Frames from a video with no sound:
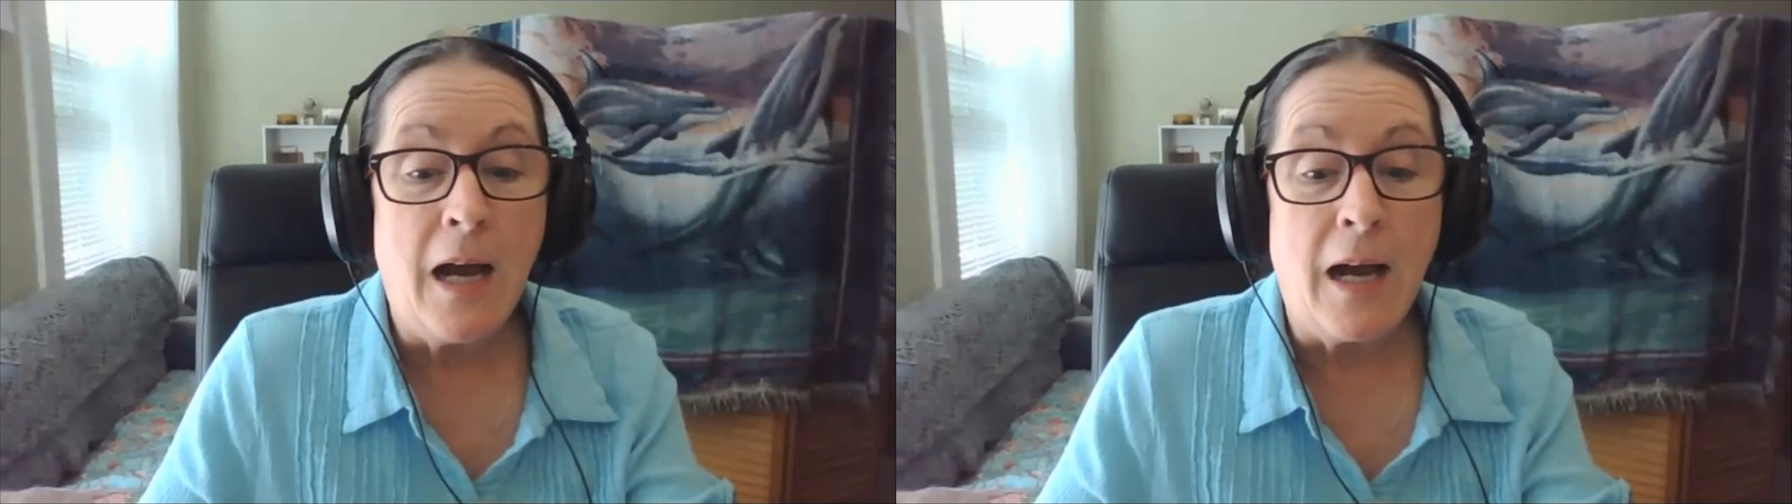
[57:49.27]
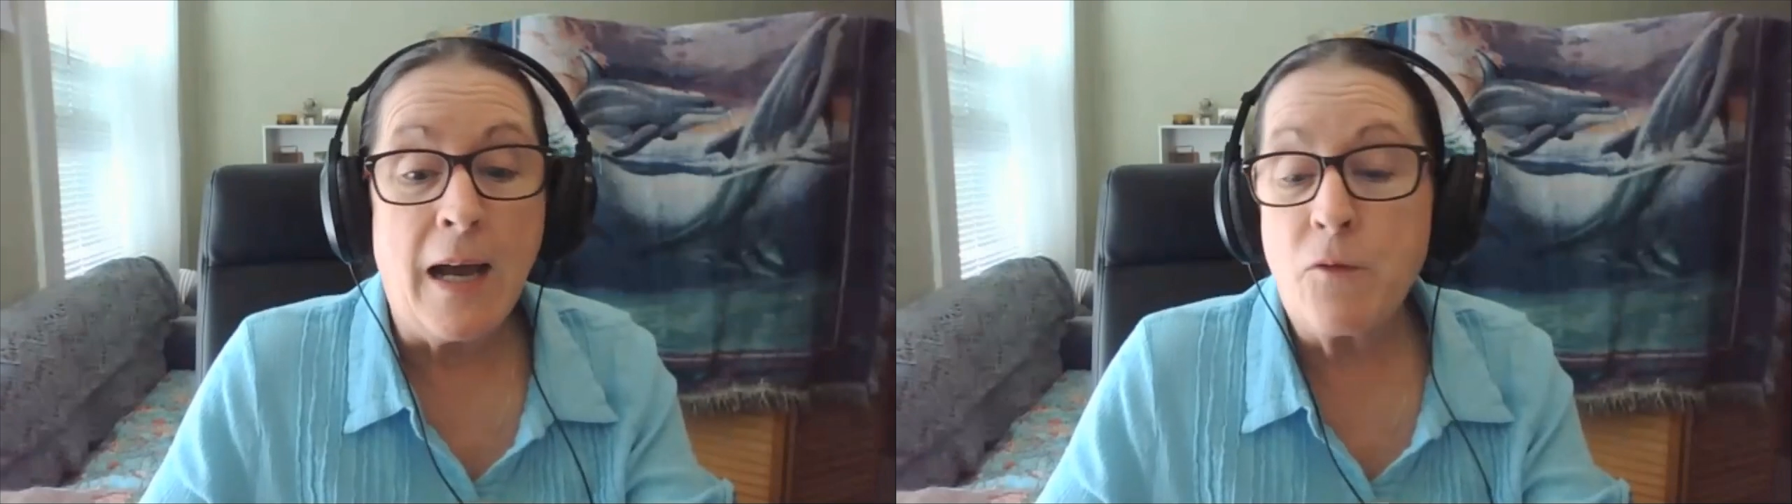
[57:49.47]

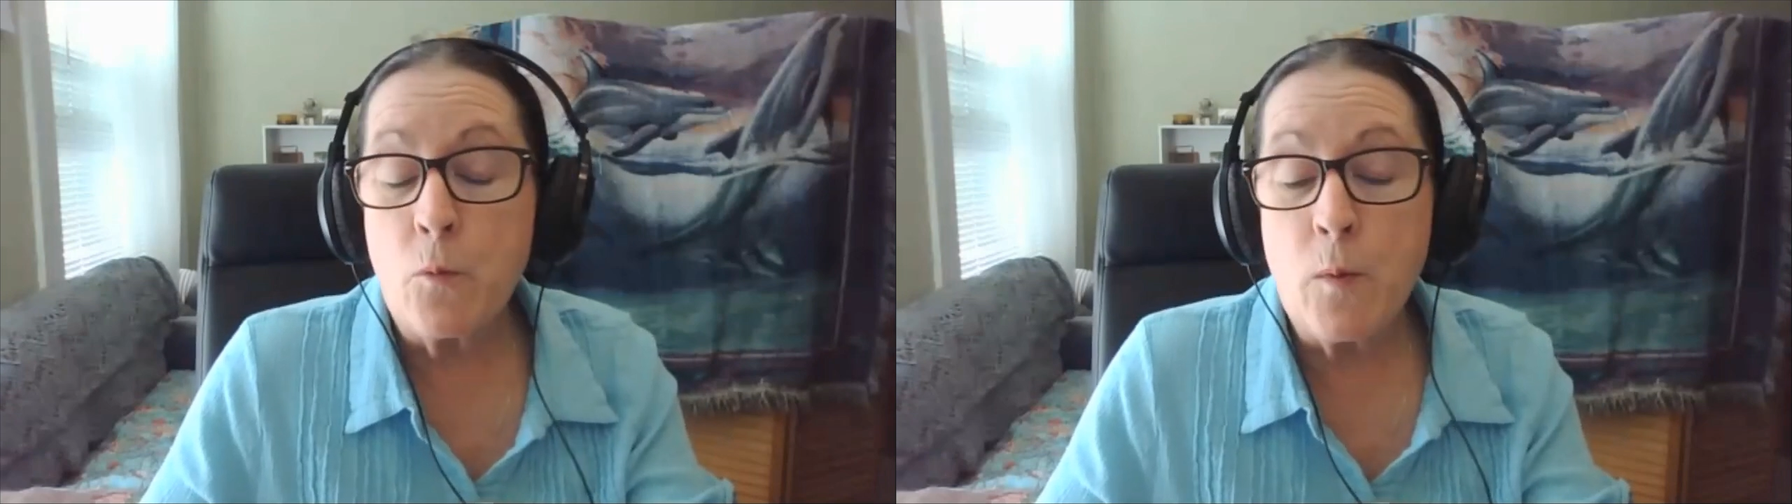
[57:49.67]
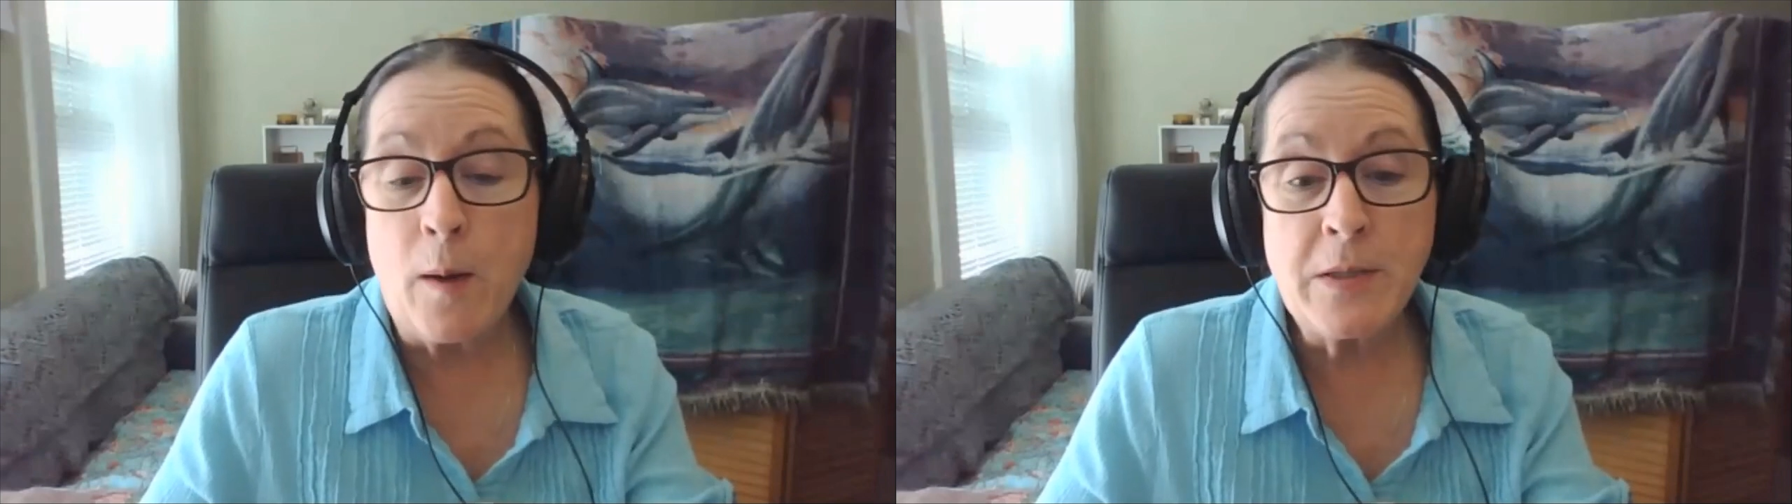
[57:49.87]
I
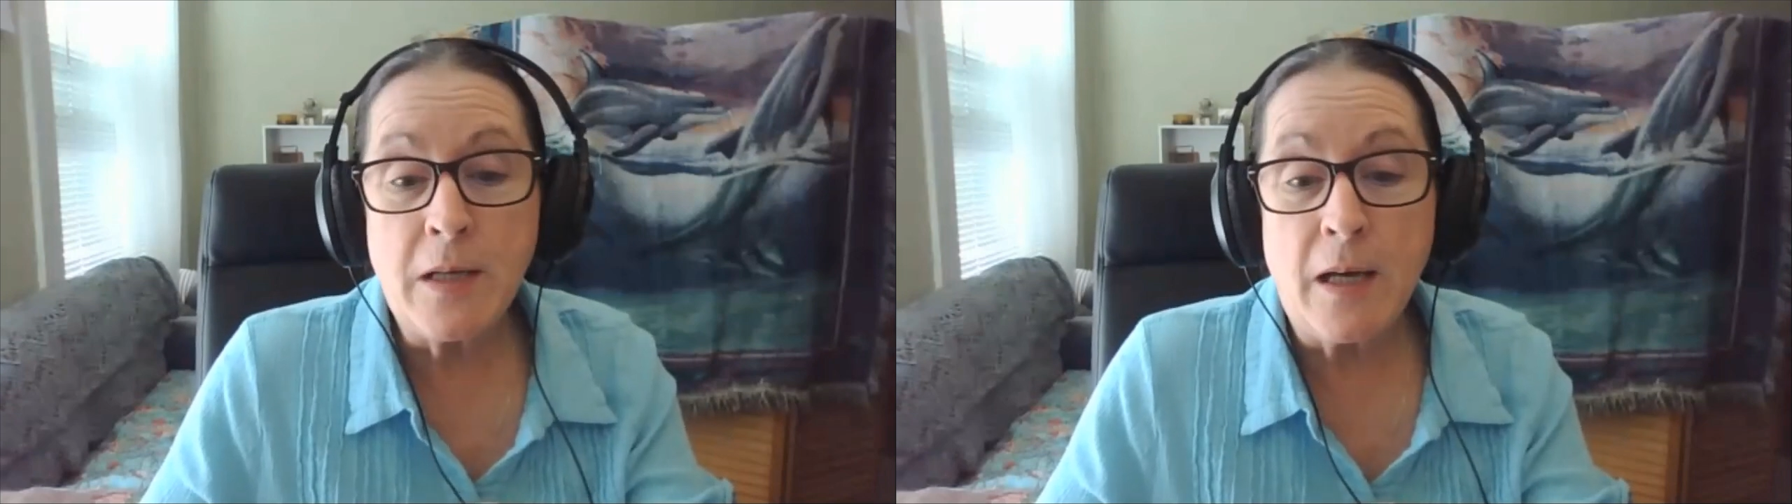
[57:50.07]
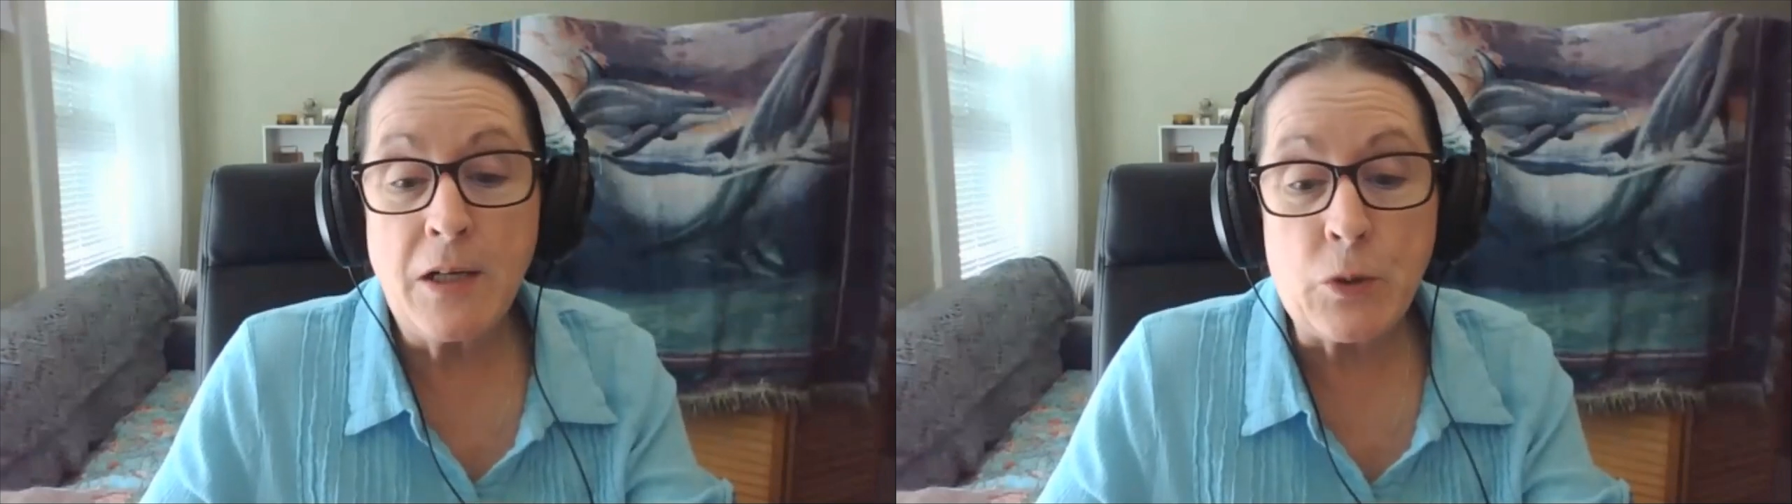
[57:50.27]
have a
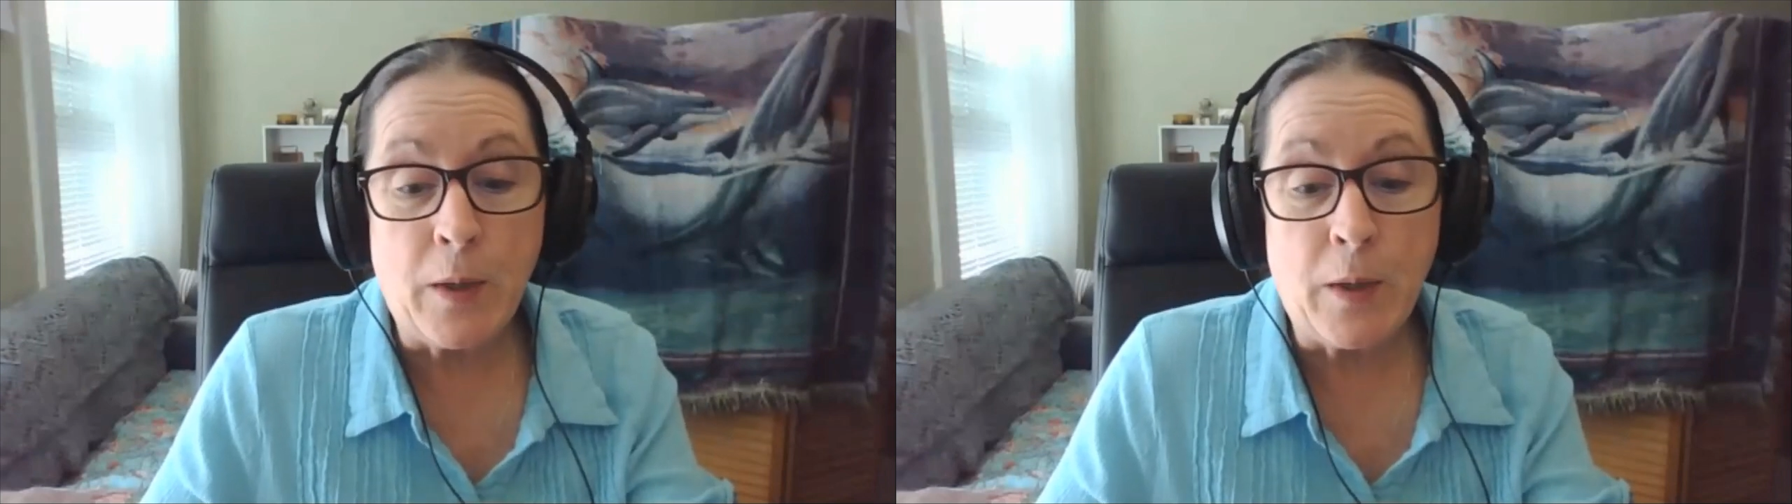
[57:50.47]
website,